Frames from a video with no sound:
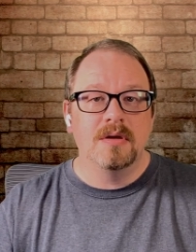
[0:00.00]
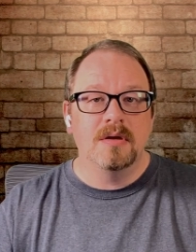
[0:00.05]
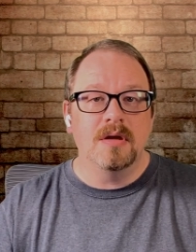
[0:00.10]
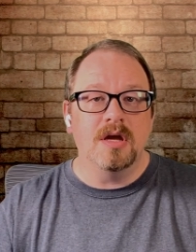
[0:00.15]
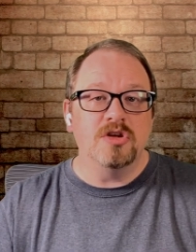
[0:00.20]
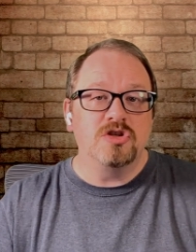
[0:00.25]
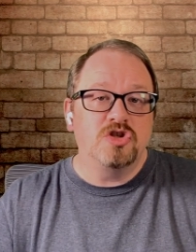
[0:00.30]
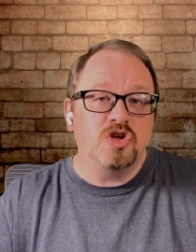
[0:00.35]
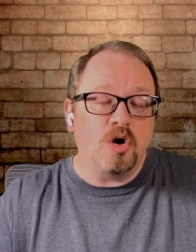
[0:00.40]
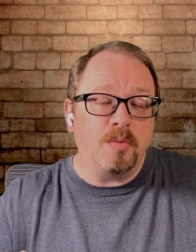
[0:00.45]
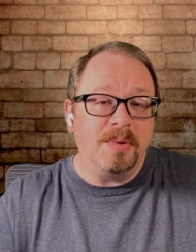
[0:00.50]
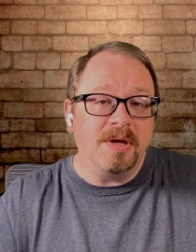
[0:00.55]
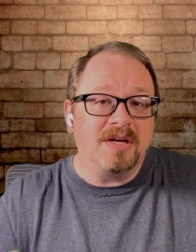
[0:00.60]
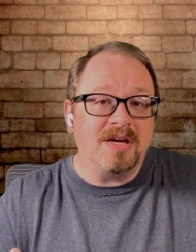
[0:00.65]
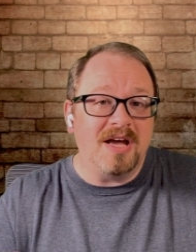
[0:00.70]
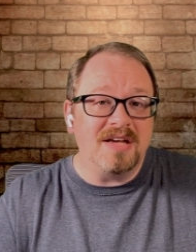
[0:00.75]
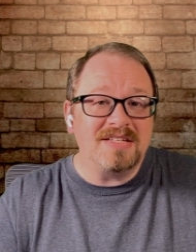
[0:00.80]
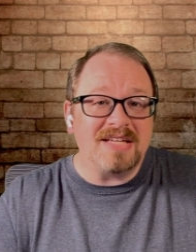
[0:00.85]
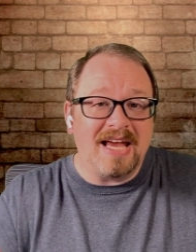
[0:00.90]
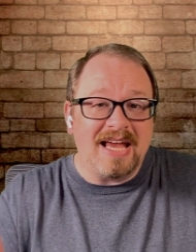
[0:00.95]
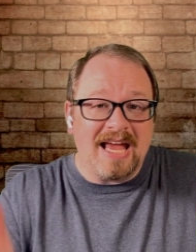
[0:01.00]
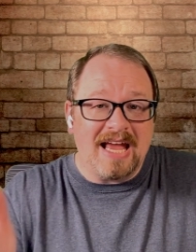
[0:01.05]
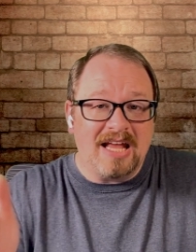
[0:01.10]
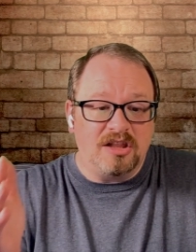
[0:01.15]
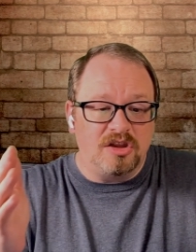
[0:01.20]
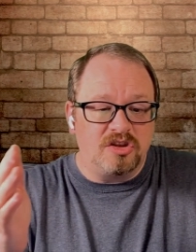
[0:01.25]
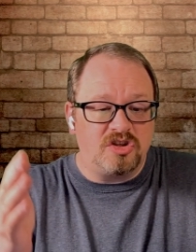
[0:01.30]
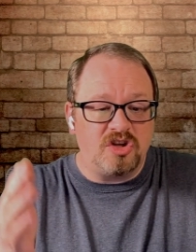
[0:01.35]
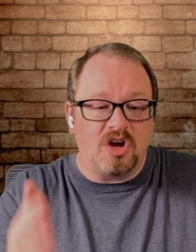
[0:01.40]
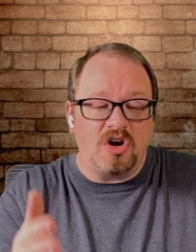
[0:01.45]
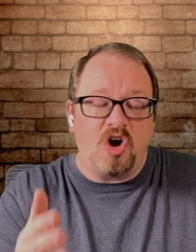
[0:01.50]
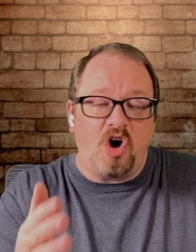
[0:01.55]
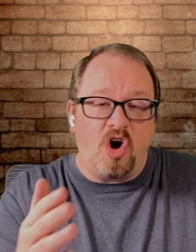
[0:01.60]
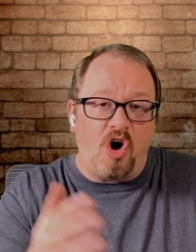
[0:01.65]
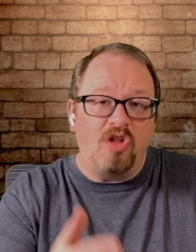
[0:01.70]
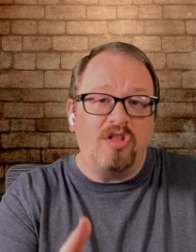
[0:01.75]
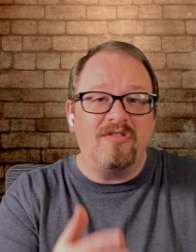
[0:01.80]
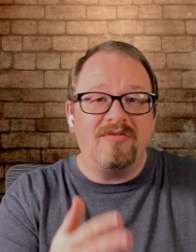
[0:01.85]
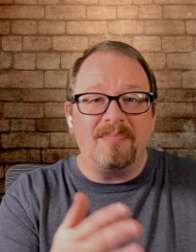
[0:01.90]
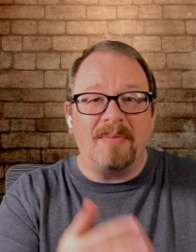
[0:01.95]
And so, because I had done
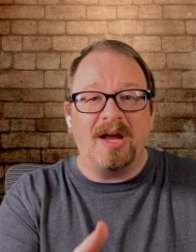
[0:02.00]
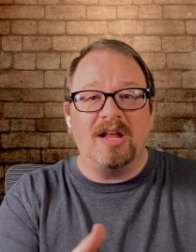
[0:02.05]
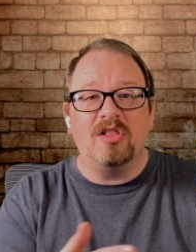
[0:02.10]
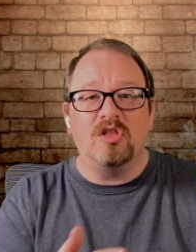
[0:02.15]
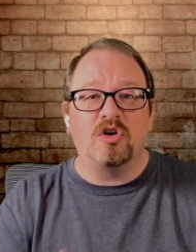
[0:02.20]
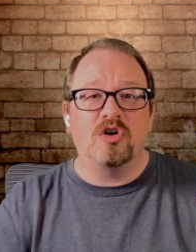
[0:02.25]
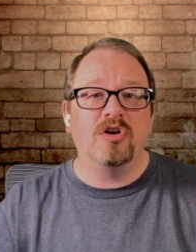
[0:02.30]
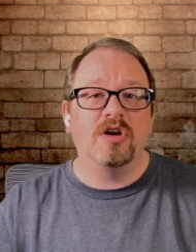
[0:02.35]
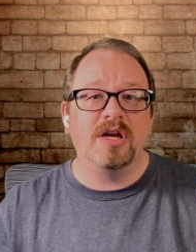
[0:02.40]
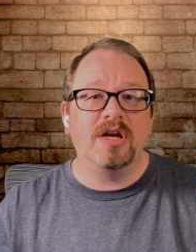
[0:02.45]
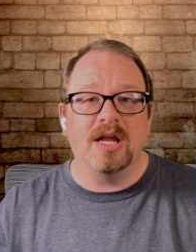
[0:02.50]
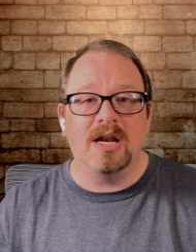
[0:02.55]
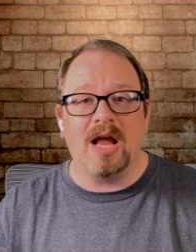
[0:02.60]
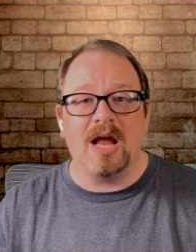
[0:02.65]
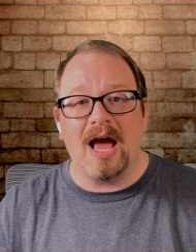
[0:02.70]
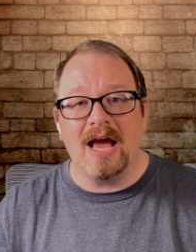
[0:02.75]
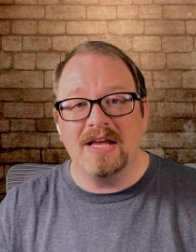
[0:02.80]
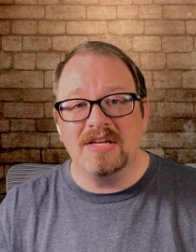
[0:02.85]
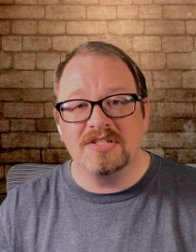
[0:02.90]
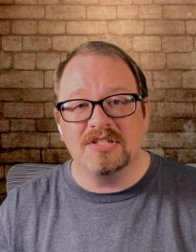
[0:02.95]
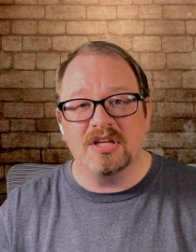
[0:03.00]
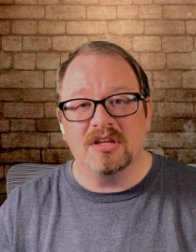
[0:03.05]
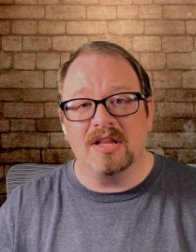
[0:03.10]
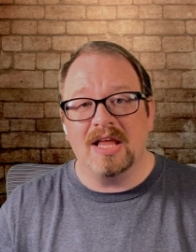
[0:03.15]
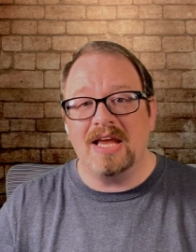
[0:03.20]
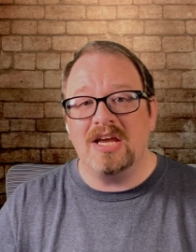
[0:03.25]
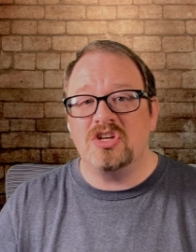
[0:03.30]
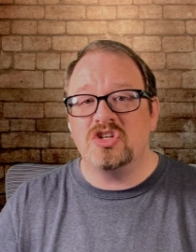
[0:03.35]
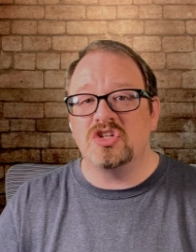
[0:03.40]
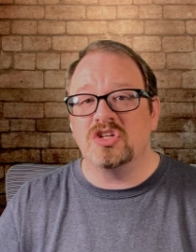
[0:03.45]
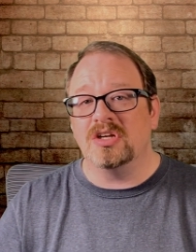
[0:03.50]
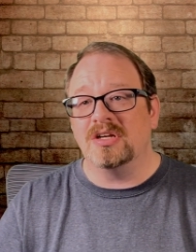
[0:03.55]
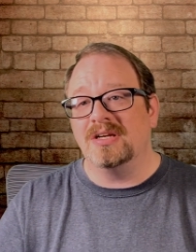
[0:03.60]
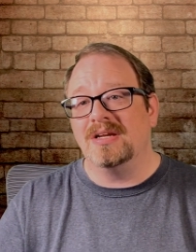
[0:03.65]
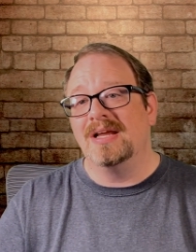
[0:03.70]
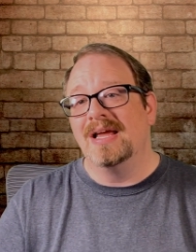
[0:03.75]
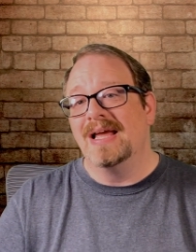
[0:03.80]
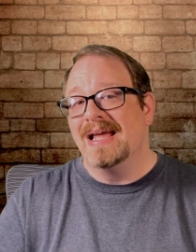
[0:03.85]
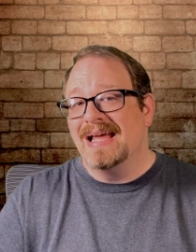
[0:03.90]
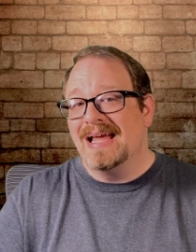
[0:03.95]
all of my learning in isolation,